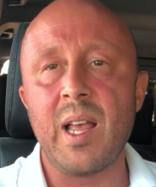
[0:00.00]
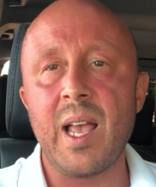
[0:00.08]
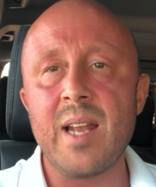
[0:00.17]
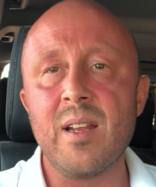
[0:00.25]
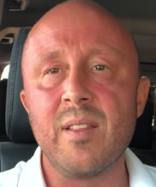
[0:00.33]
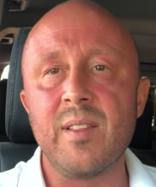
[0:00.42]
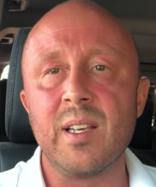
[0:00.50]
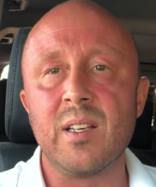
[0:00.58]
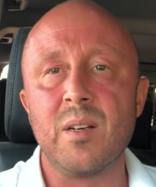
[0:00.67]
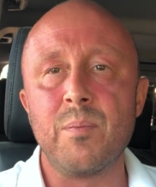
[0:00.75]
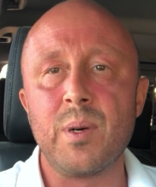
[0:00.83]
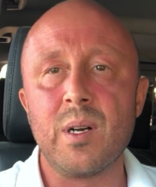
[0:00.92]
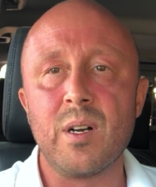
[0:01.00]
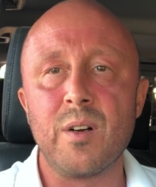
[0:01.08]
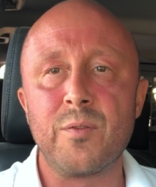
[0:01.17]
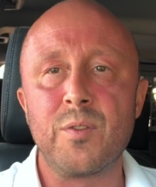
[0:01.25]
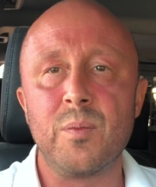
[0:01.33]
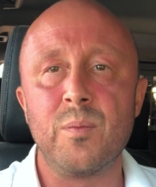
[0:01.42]
anything
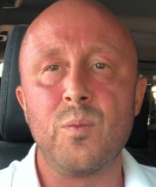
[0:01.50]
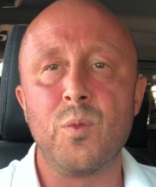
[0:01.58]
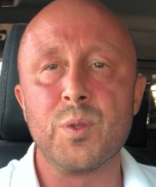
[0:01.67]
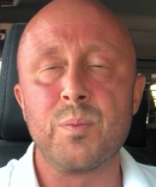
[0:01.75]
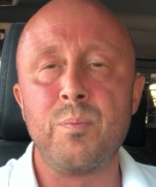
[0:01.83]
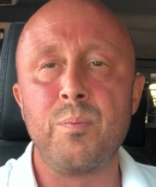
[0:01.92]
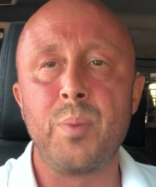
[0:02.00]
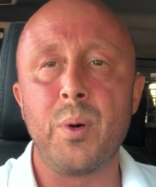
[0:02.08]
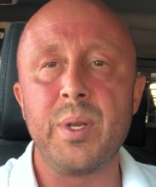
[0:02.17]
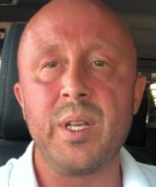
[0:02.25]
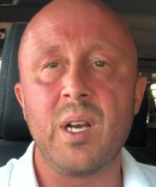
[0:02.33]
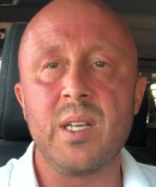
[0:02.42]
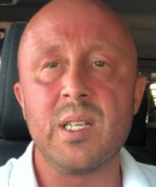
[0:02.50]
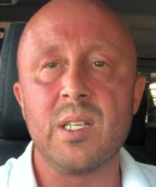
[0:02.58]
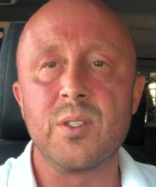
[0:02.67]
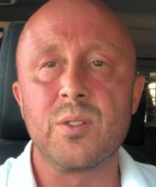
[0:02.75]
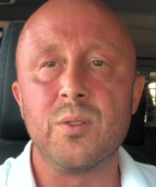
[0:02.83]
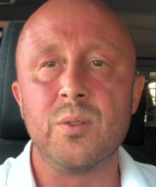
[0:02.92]
apart from what's body
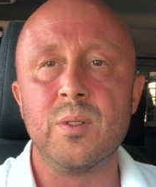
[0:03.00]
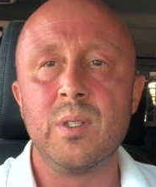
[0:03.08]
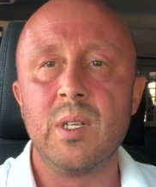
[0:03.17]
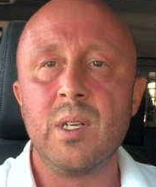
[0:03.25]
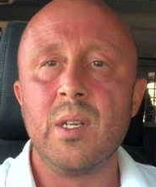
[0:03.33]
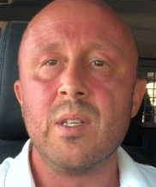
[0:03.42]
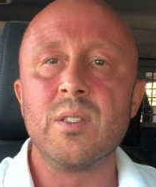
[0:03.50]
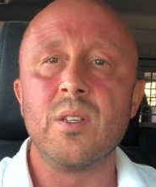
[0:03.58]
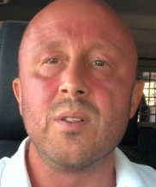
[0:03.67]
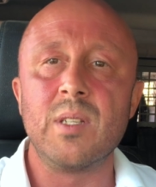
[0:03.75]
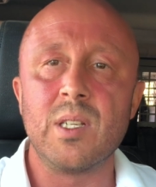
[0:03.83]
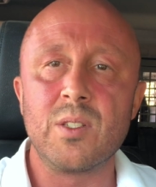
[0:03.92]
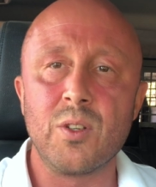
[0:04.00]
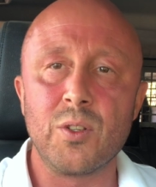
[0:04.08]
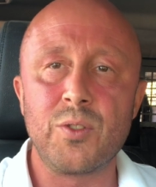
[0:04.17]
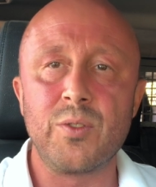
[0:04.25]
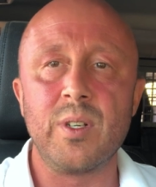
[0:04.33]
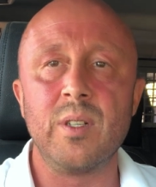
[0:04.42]
identical. So
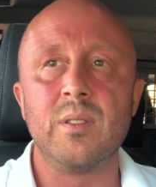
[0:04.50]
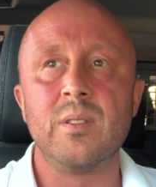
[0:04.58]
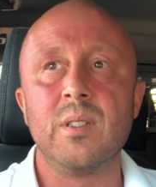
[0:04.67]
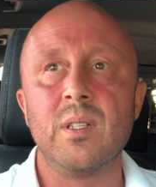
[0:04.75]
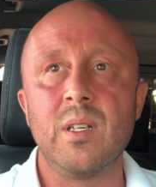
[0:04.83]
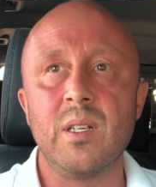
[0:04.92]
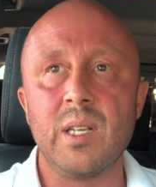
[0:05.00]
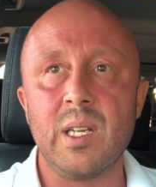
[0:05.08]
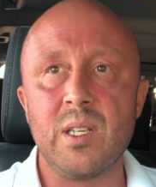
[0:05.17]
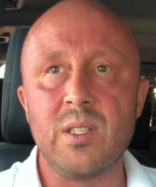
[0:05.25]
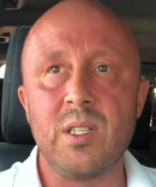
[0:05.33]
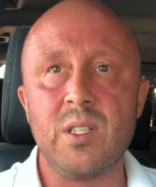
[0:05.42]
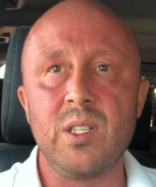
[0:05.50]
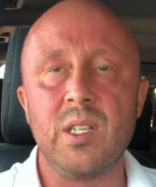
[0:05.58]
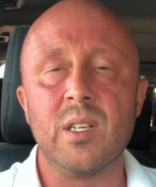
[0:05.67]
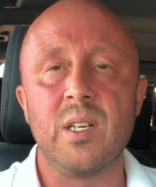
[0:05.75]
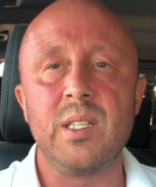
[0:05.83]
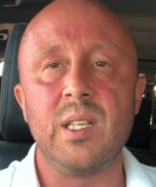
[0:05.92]
testosterone and
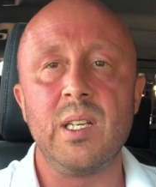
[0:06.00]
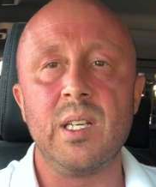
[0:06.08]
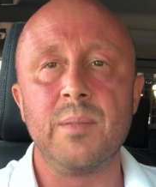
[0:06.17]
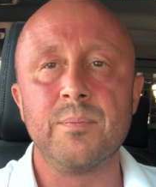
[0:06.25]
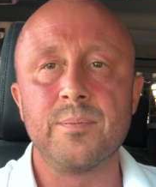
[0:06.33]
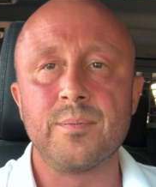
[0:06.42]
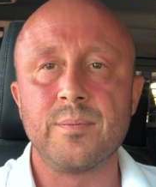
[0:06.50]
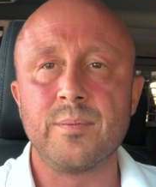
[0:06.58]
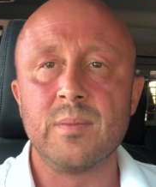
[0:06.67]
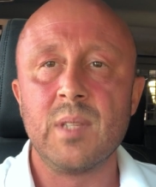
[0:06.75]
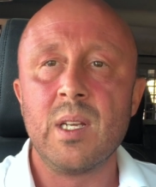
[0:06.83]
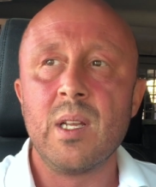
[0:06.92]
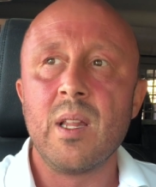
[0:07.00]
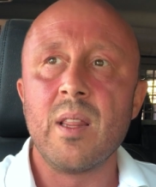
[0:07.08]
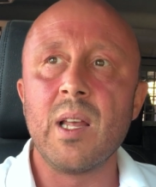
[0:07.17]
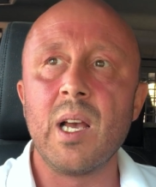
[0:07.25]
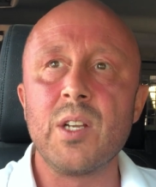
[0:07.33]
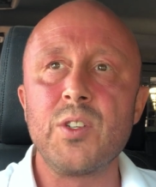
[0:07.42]
HCG ideally.
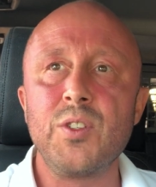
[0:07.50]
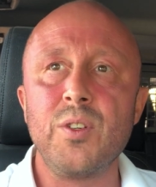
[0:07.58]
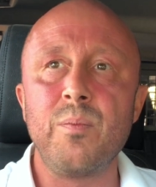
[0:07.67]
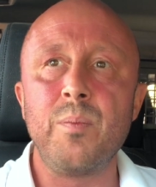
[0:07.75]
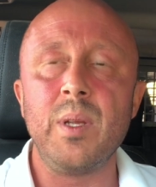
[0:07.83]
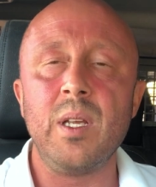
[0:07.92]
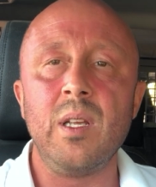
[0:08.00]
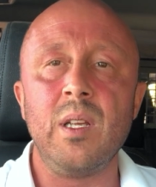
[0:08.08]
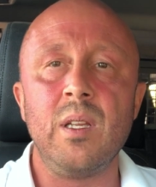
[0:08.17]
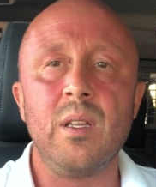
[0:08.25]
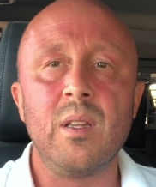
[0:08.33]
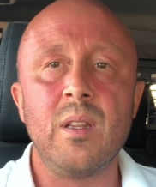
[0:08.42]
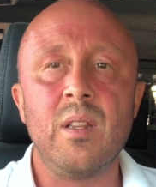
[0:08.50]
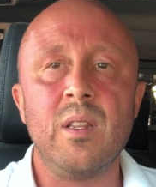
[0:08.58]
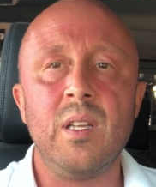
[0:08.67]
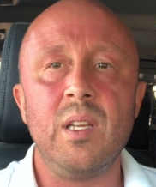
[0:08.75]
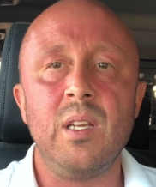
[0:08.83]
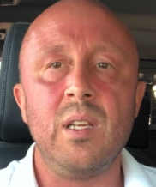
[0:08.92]
That should be
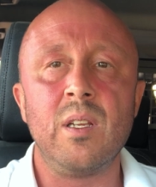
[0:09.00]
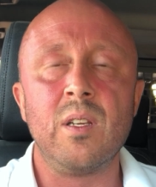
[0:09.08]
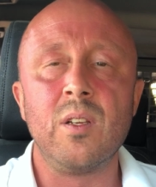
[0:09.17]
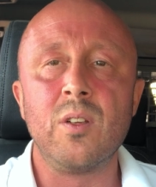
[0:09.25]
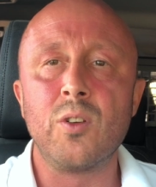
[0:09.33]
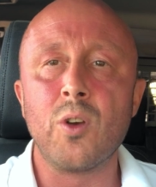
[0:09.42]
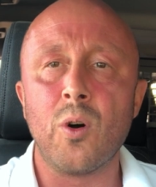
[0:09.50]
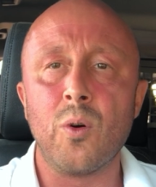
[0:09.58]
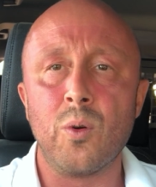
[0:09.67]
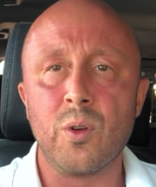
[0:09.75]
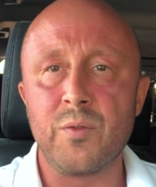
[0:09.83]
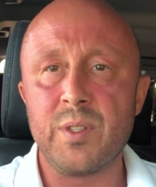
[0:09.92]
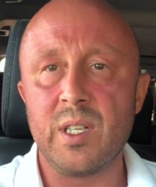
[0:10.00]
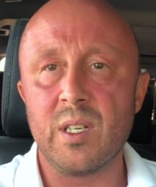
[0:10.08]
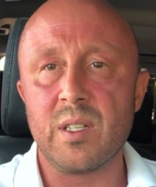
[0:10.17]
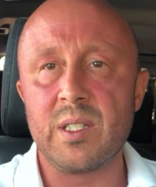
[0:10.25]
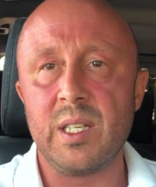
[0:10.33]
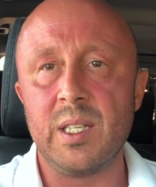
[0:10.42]
the goal of
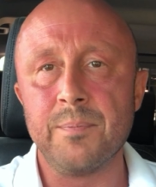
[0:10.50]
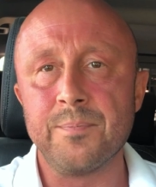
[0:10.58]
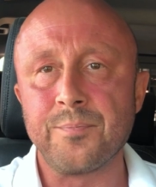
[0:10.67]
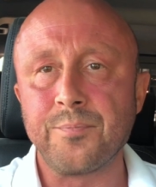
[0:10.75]
TRT,